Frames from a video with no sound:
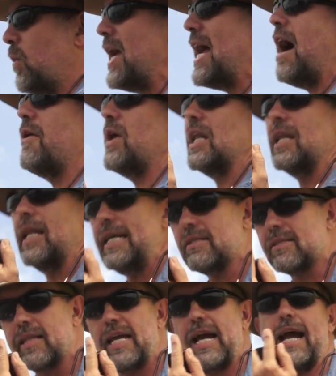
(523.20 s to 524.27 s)
We are at
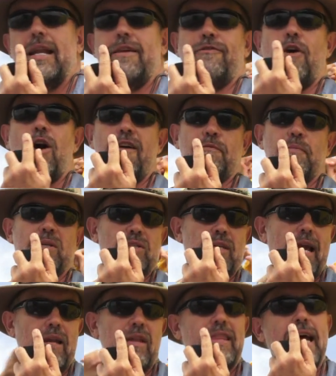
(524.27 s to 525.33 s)
least the
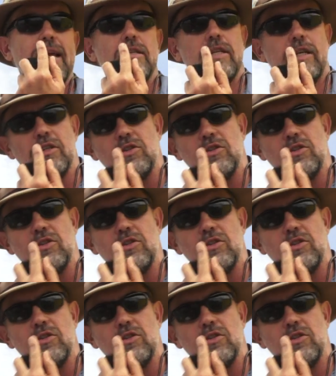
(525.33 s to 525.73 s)
85%. That is a